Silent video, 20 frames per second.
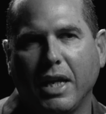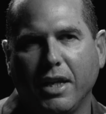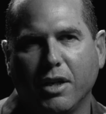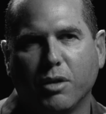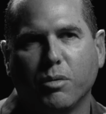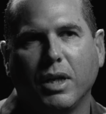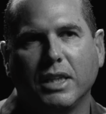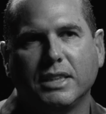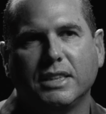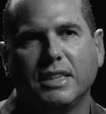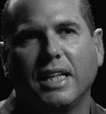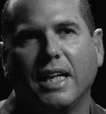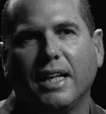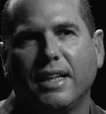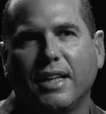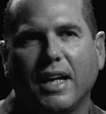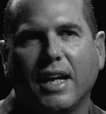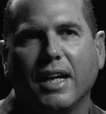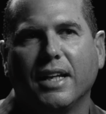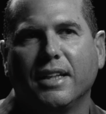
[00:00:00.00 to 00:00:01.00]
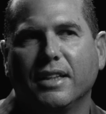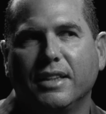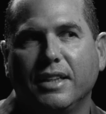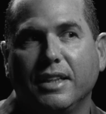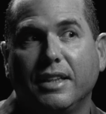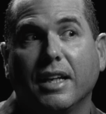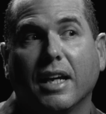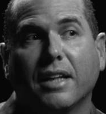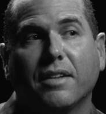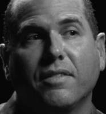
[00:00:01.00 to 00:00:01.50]
up getting arrested that night. The
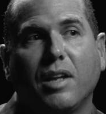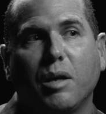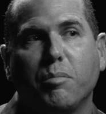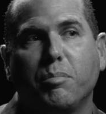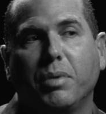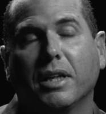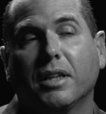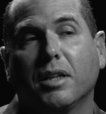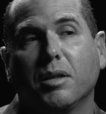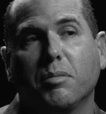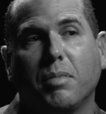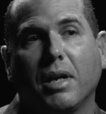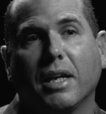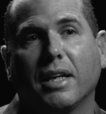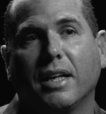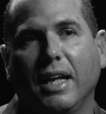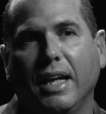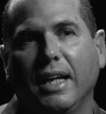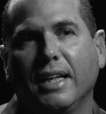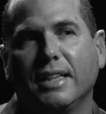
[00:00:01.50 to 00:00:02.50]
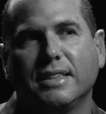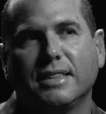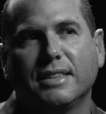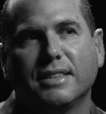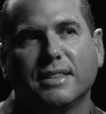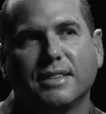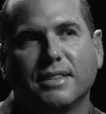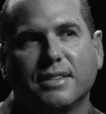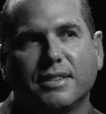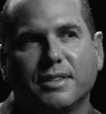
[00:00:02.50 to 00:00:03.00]
detective that picked up my
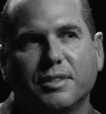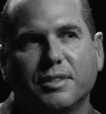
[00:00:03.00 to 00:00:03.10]
case,